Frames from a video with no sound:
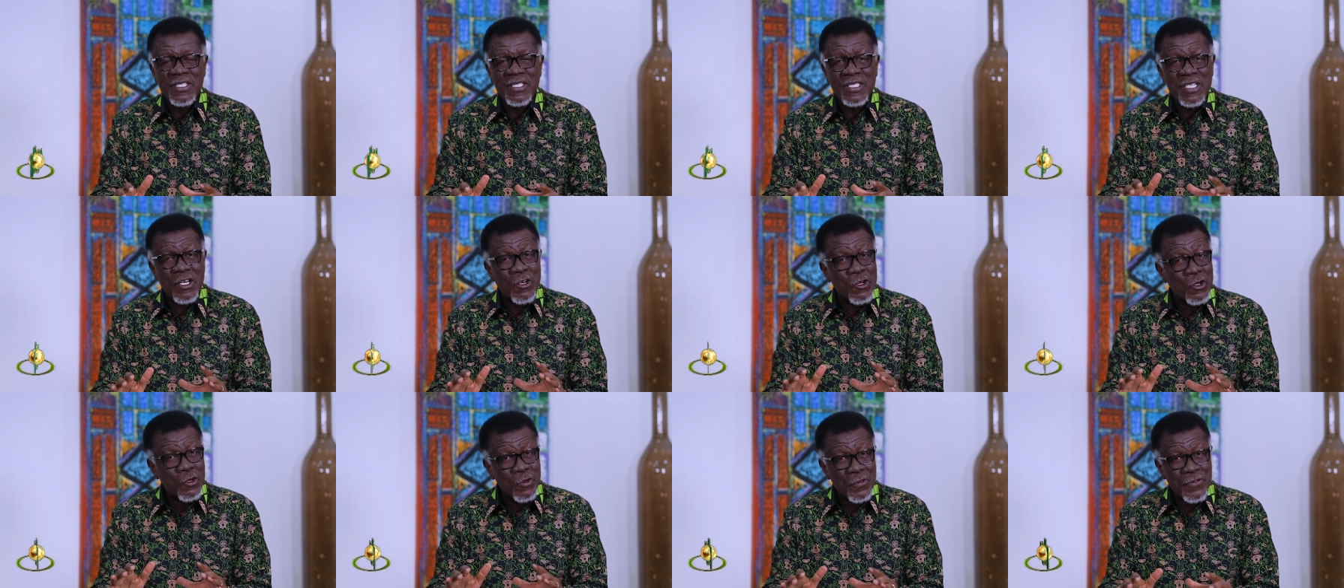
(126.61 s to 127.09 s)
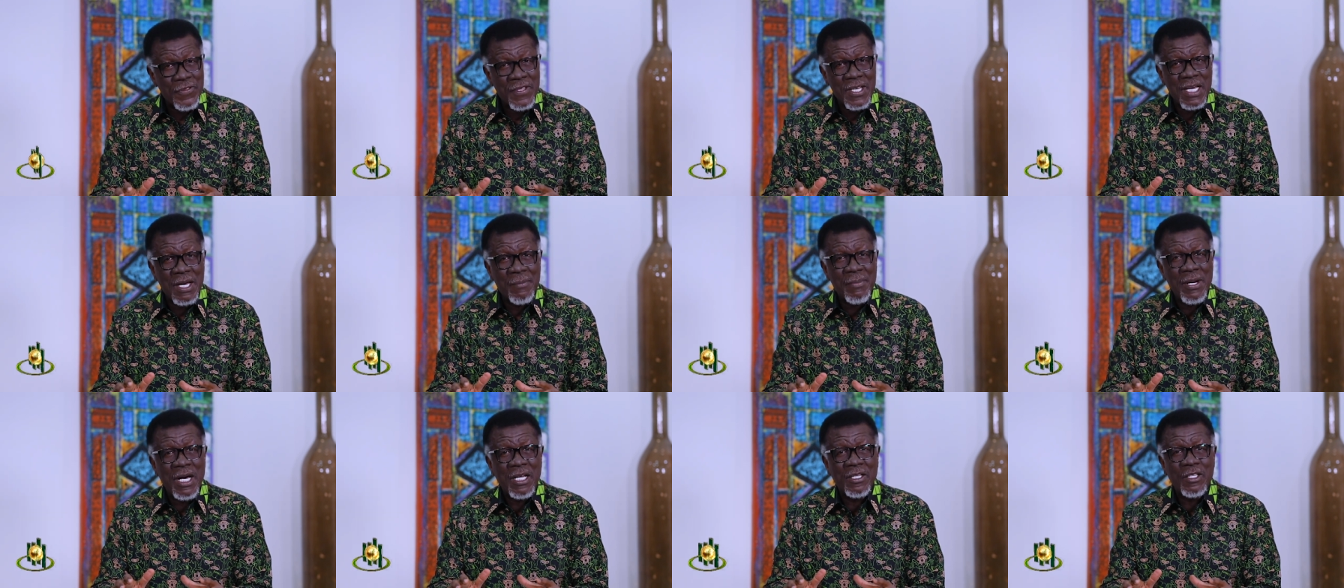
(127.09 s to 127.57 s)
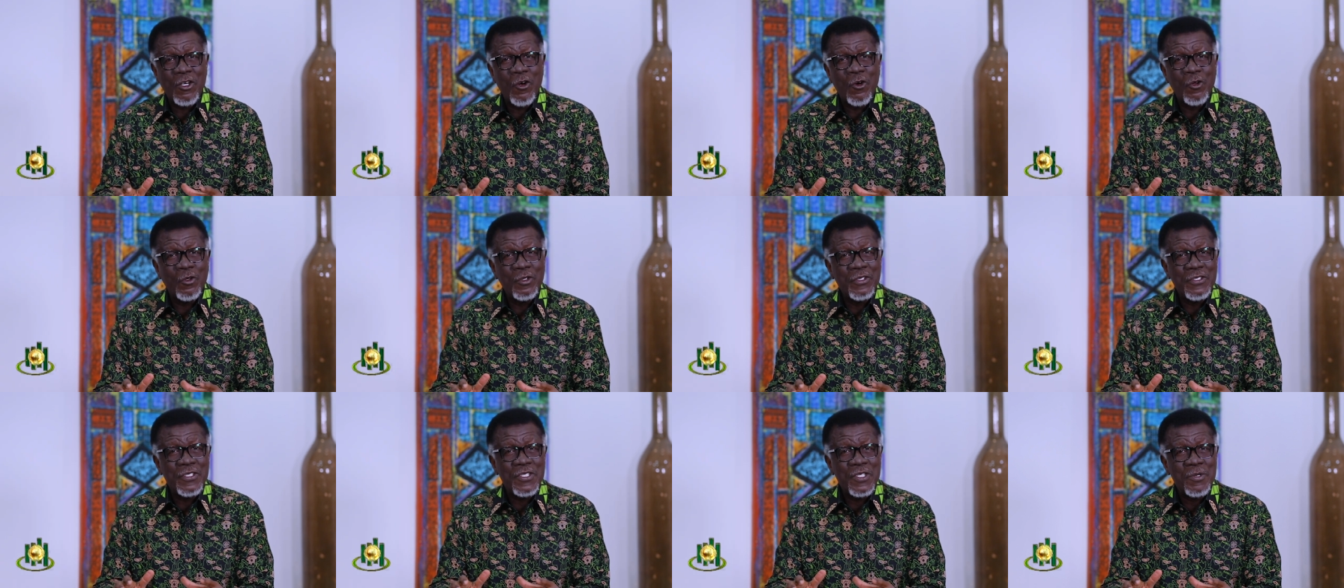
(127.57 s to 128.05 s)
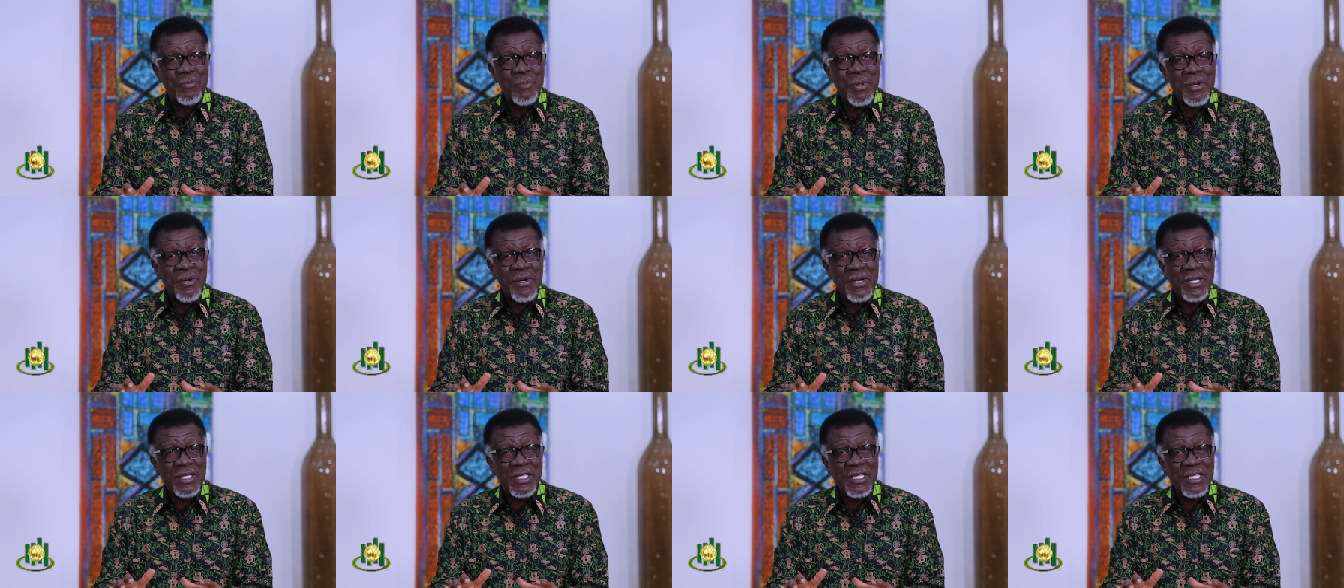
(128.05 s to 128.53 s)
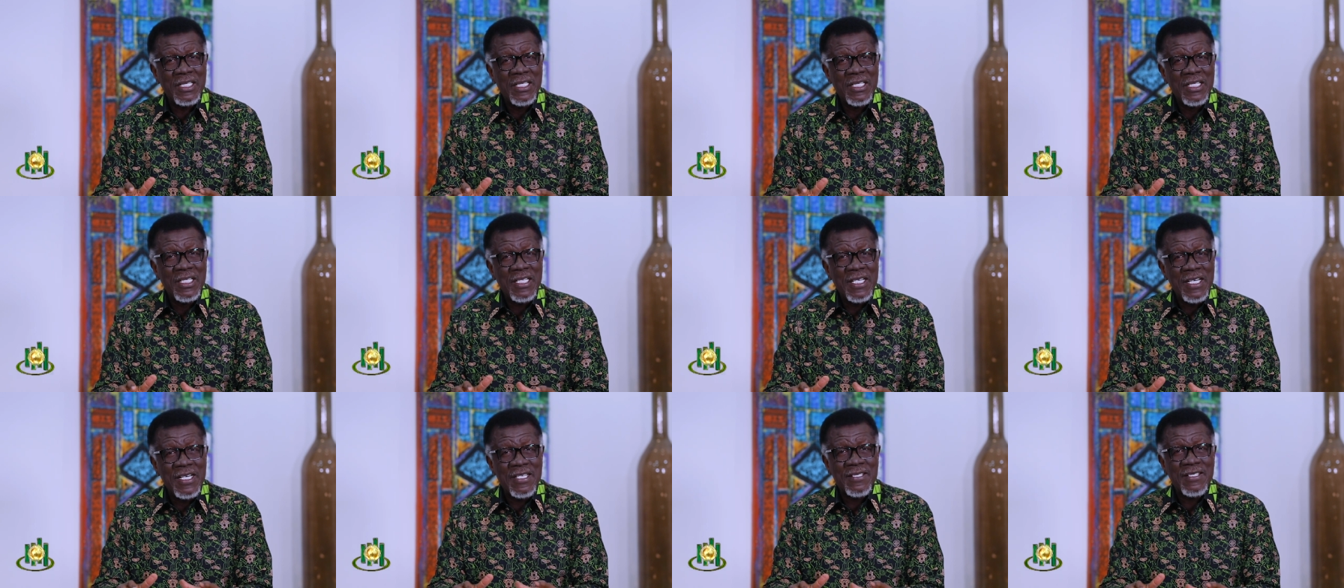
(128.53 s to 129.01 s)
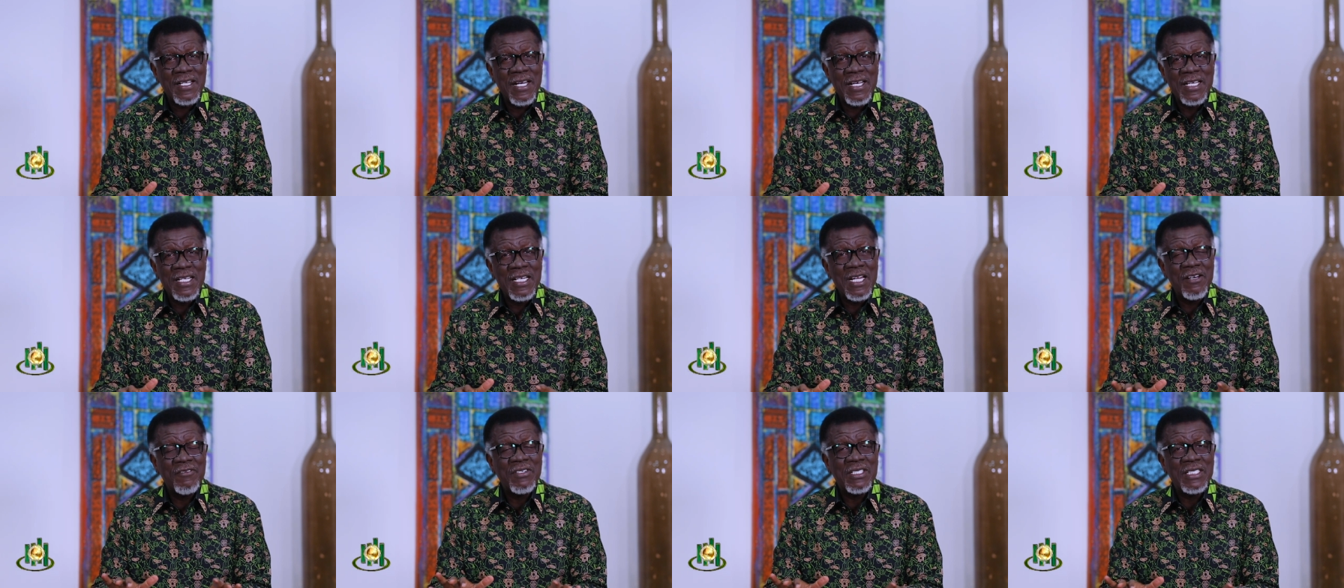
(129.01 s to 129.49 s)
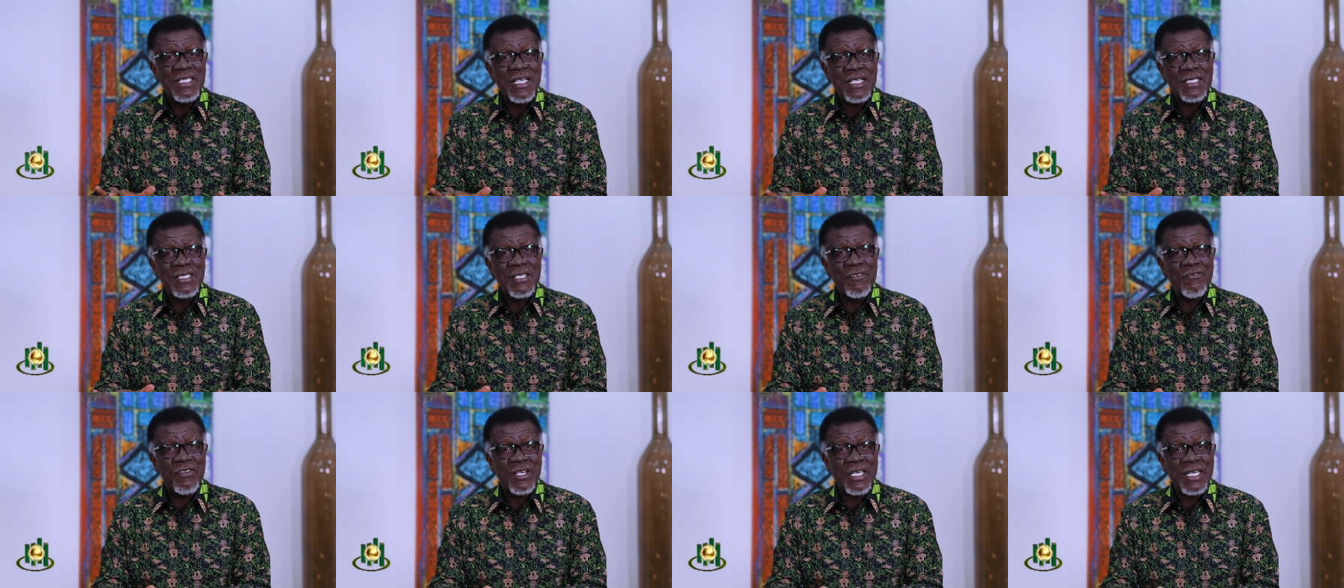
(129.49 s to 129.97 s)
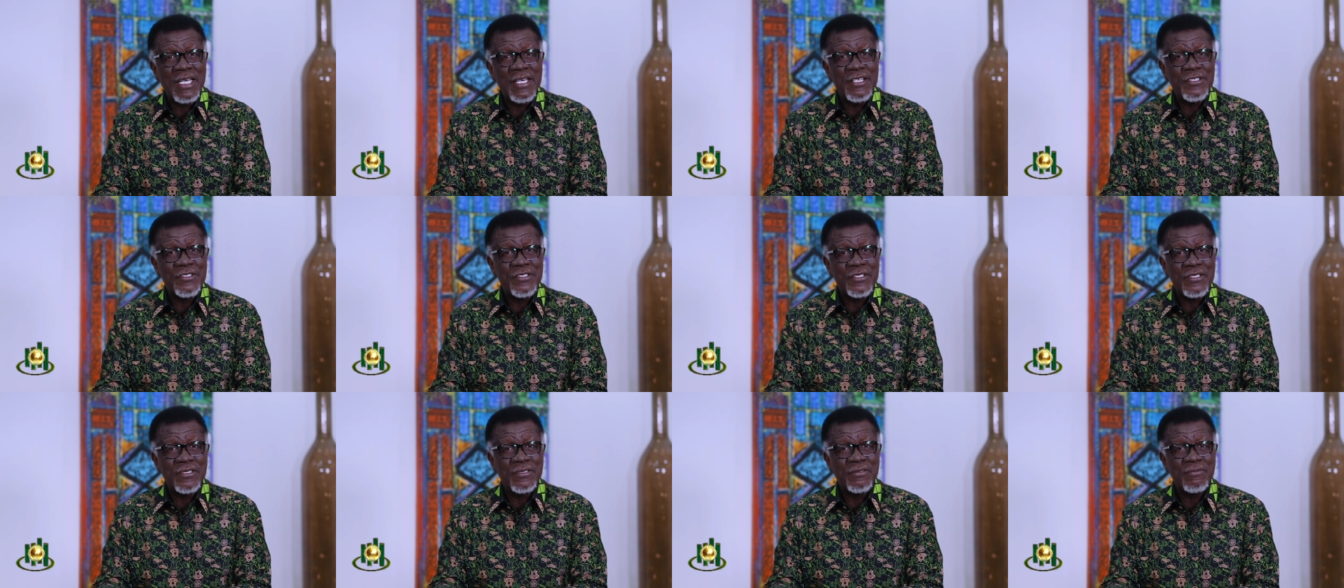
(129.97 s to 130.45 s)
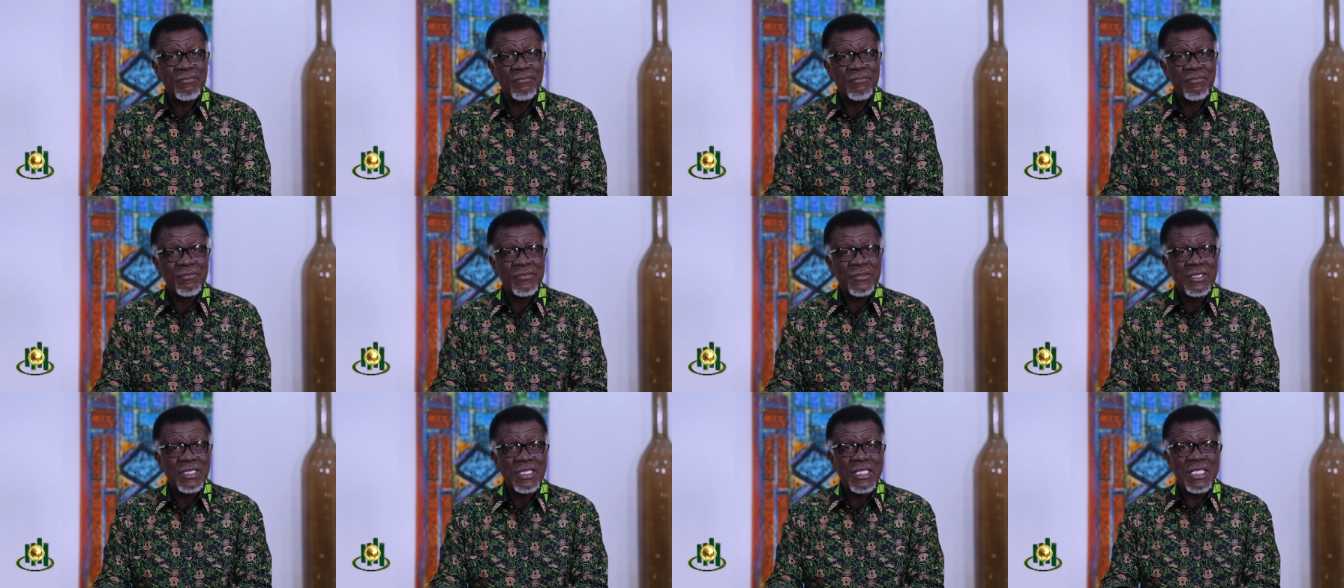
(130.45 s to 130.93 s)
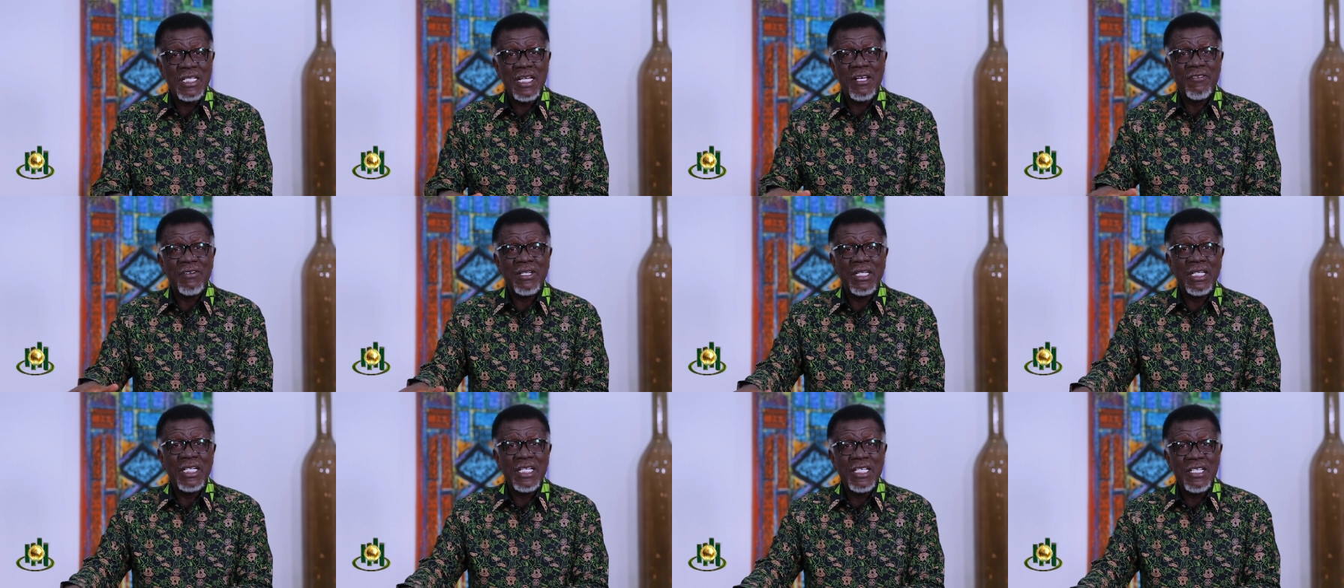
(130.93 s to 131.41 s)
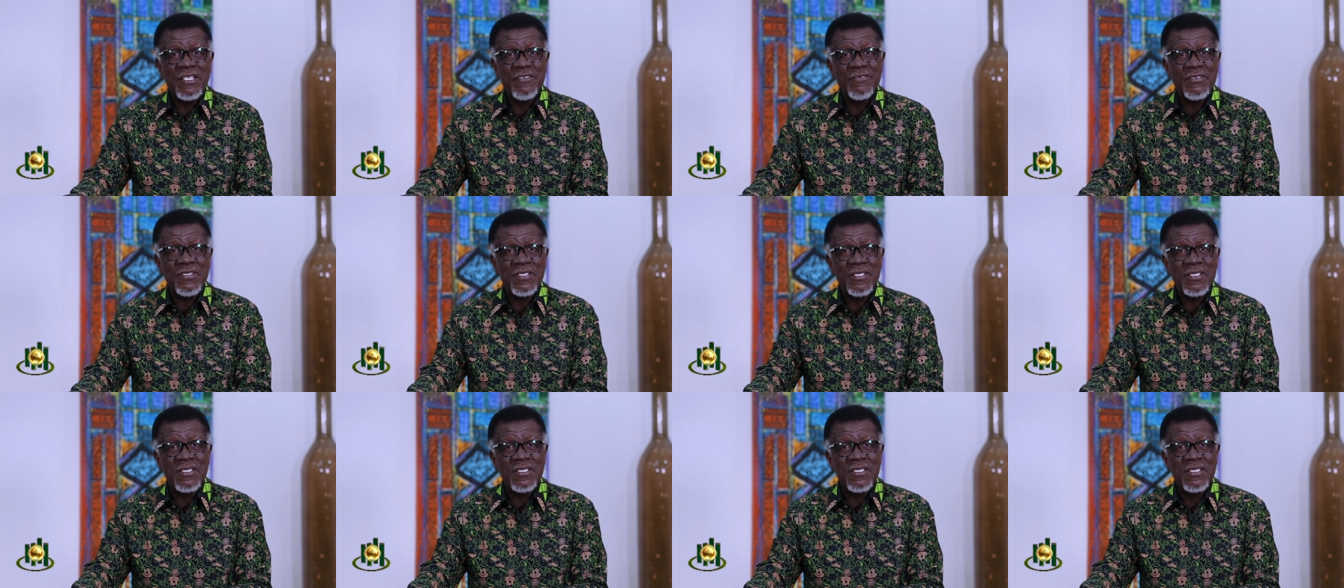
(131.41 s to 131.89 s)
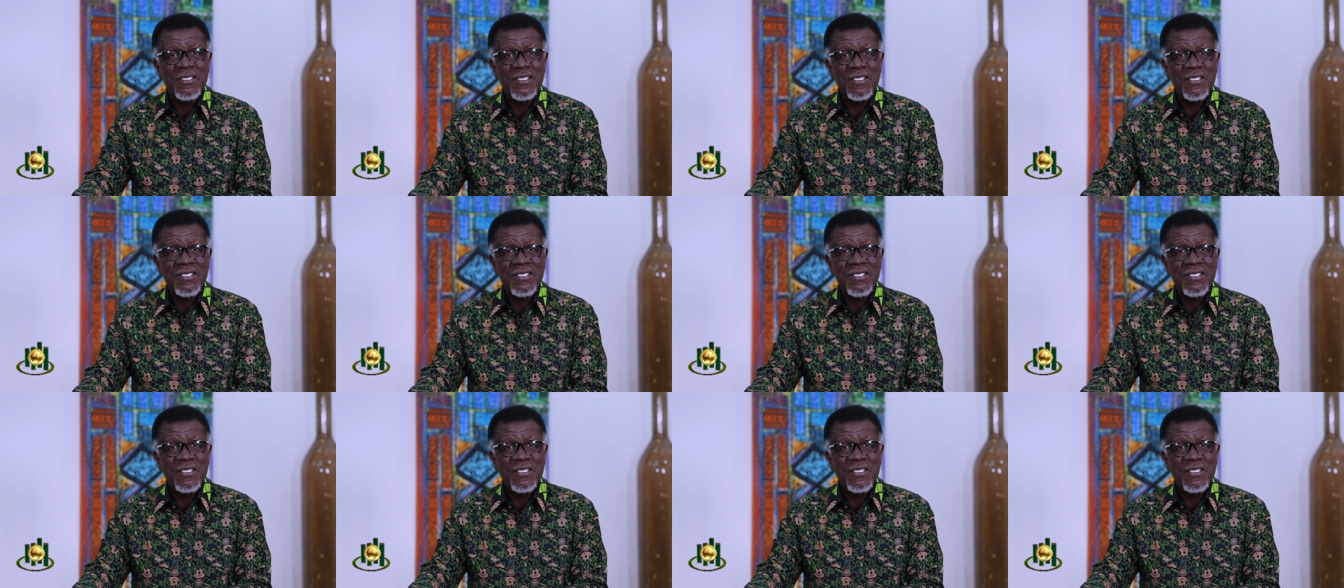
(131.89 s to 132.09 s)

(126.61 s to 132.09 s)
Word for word: The good thing about the Holy Spirit is that He never takes a vacation, He never leaves